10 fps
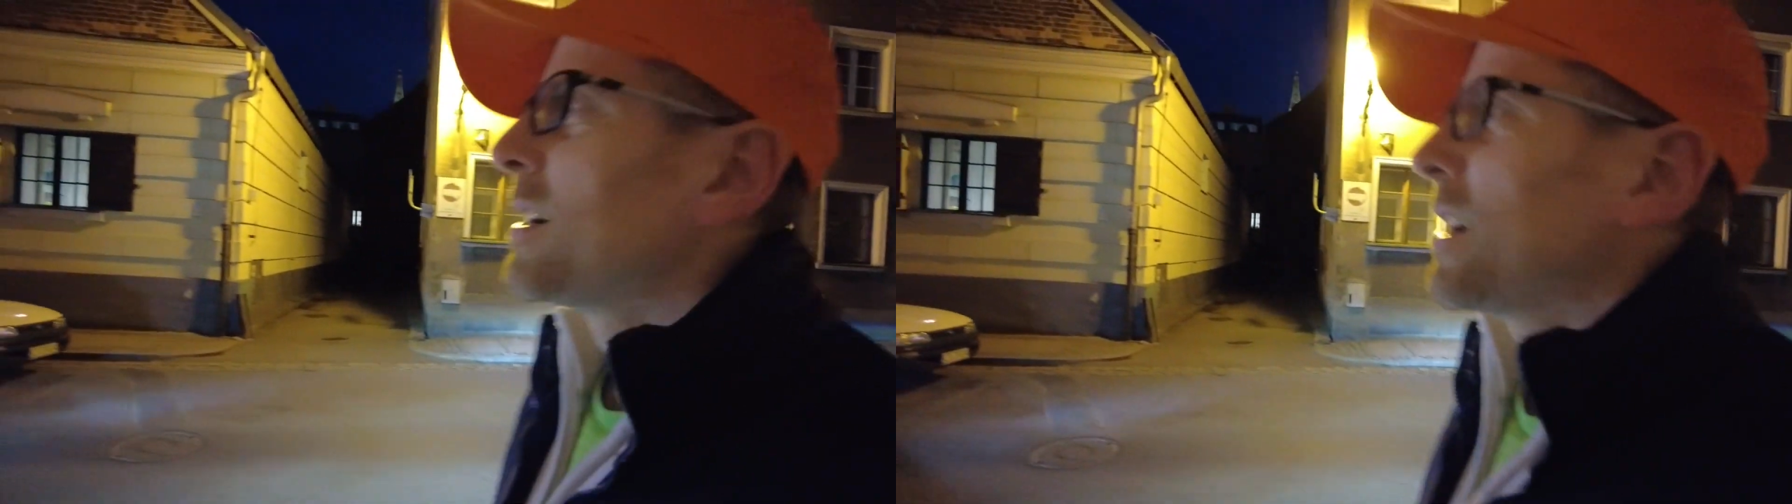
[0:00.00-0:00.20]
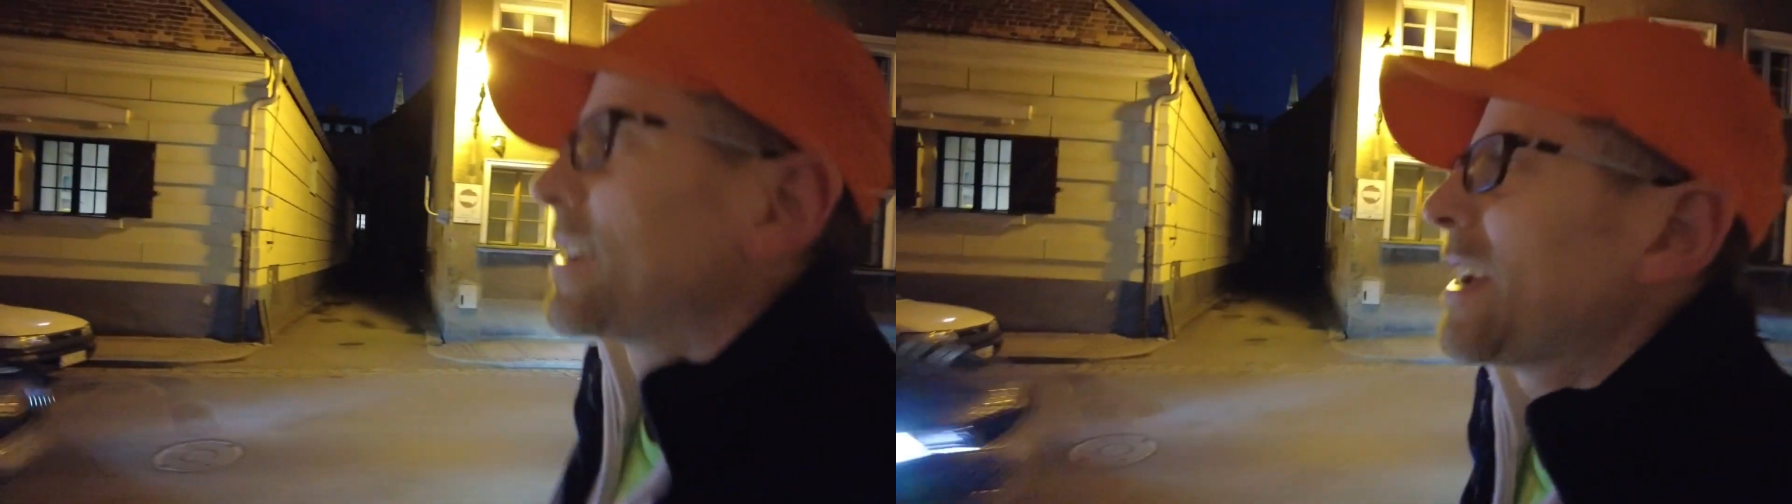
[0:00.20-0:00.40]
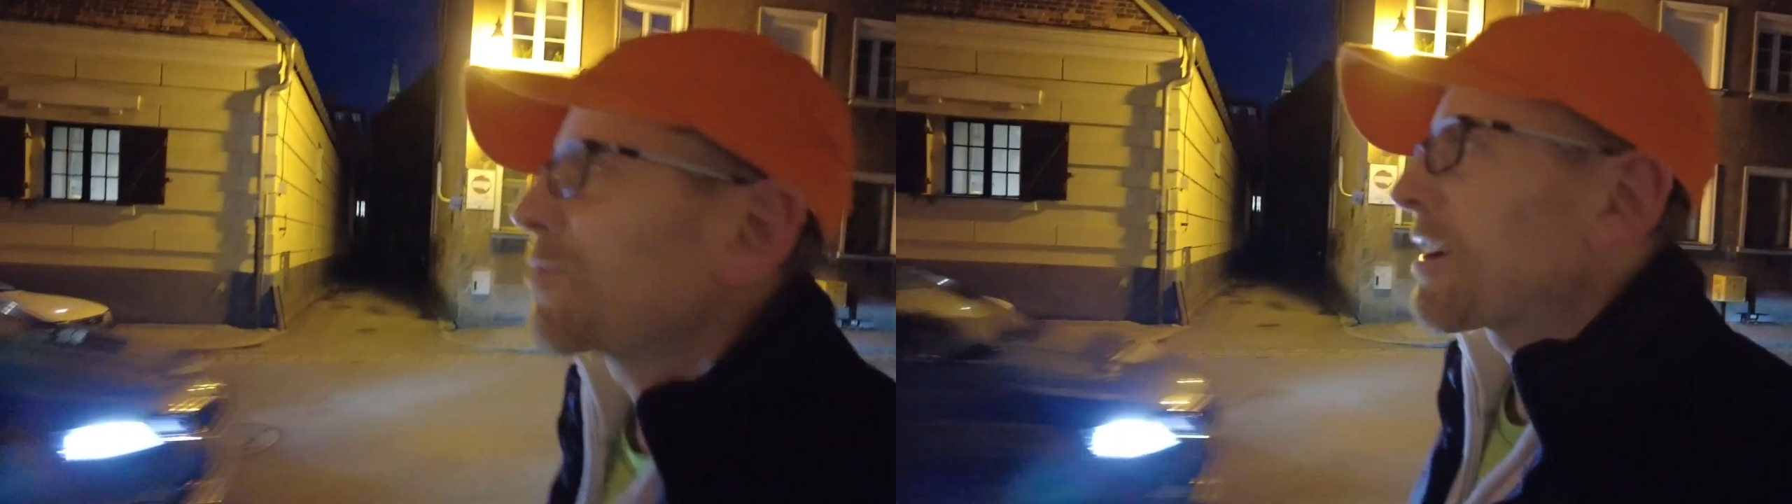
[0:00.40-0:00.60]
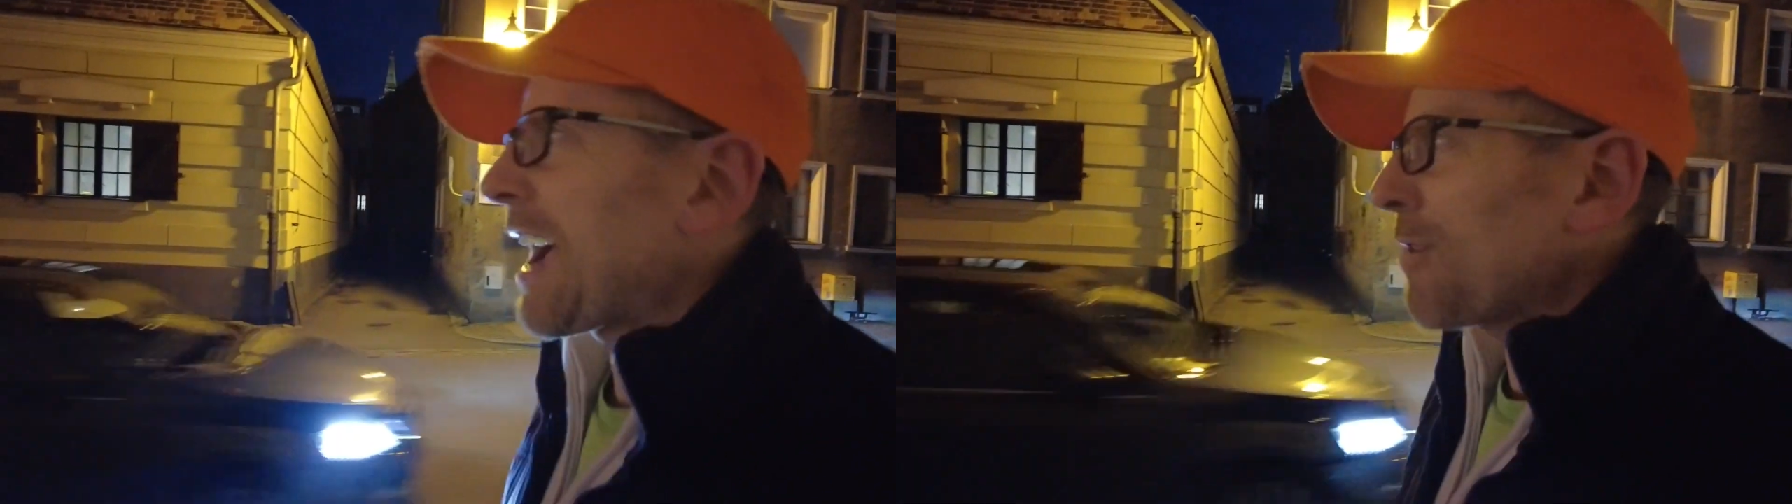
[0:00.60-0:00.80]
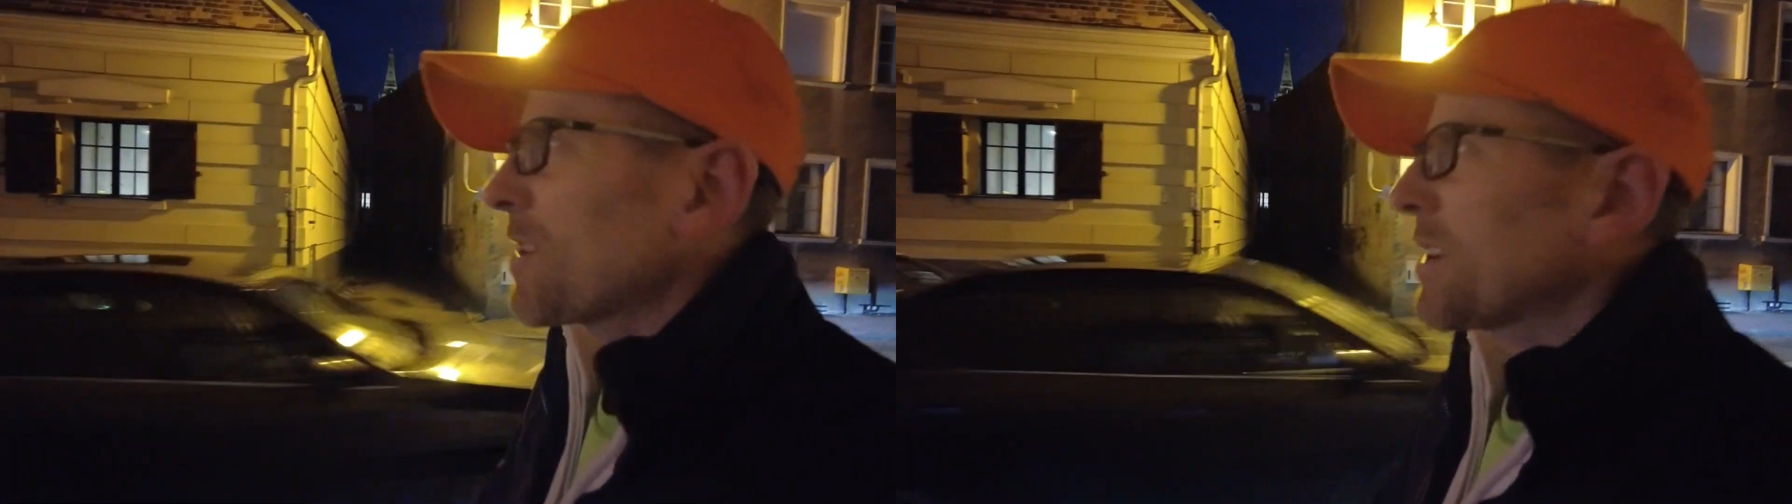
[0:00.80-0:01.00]
and now we're
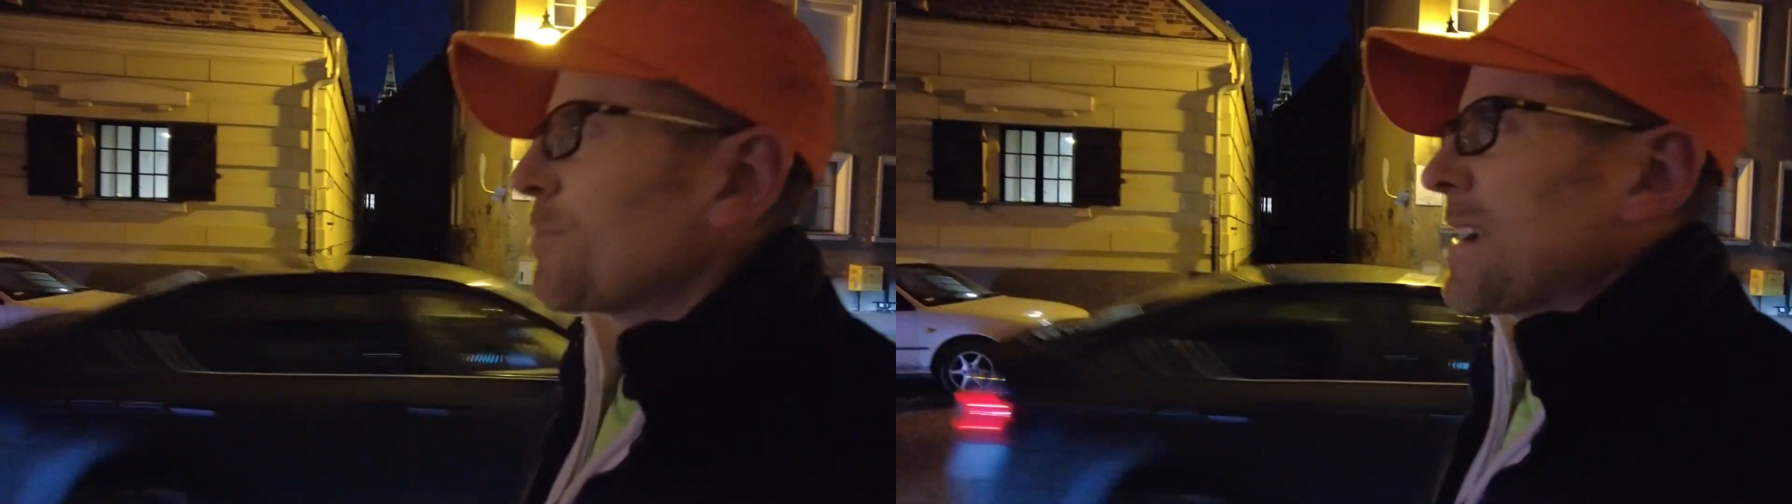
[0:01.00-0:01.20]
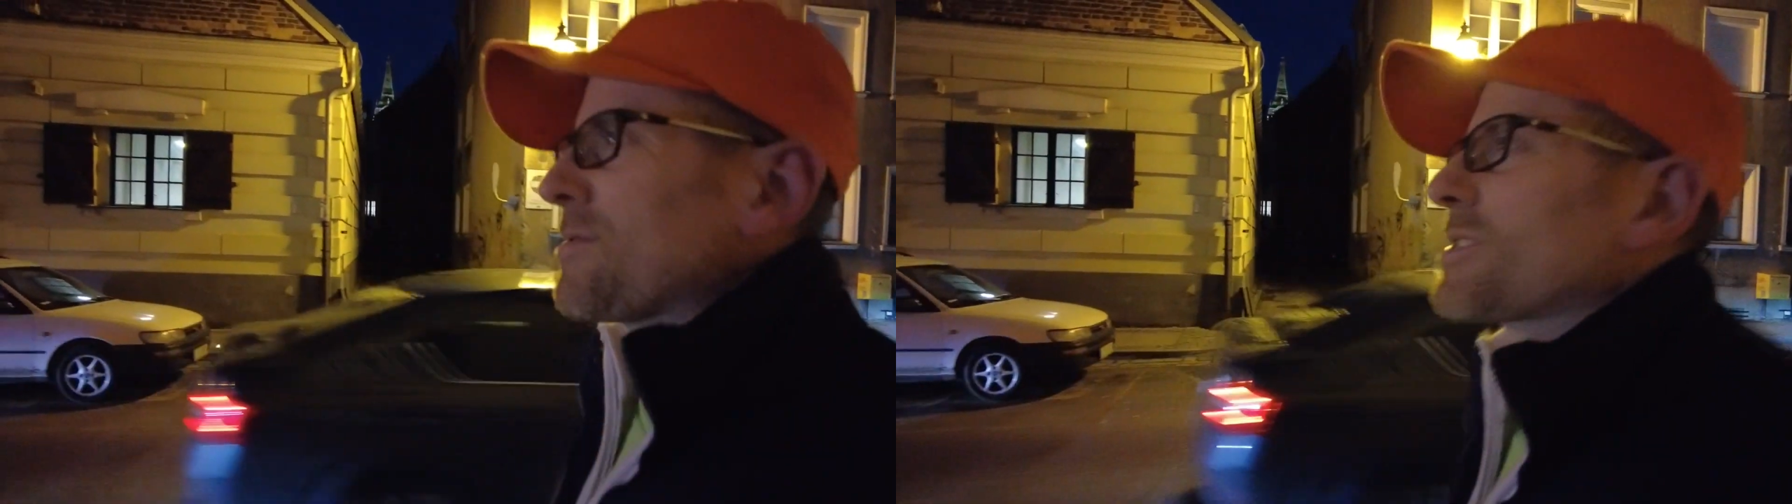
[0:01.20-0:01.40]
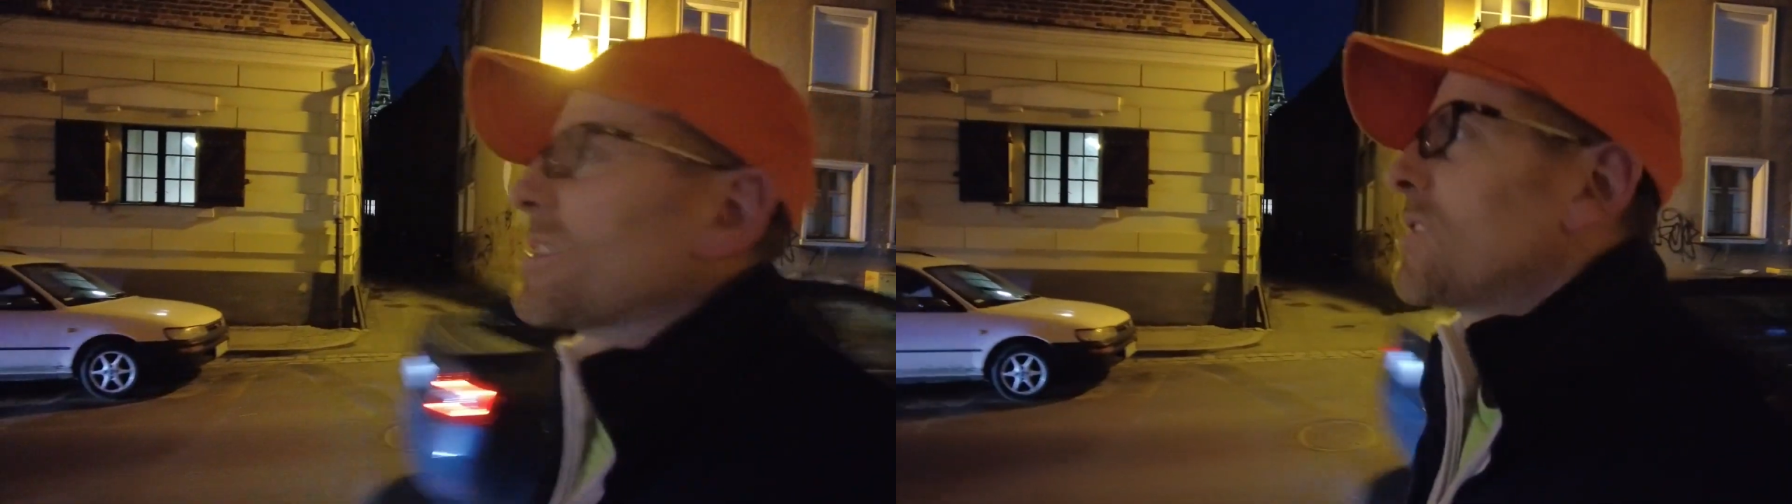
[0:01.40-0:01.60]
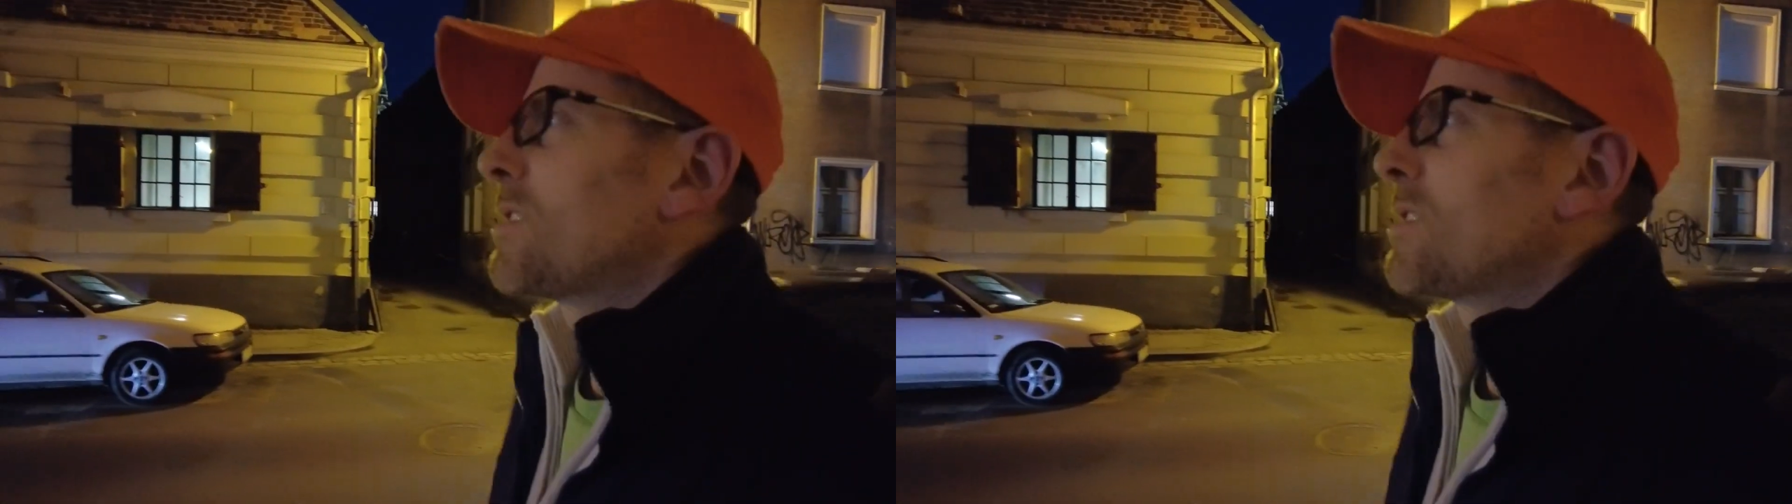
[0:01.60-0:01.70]
out and about.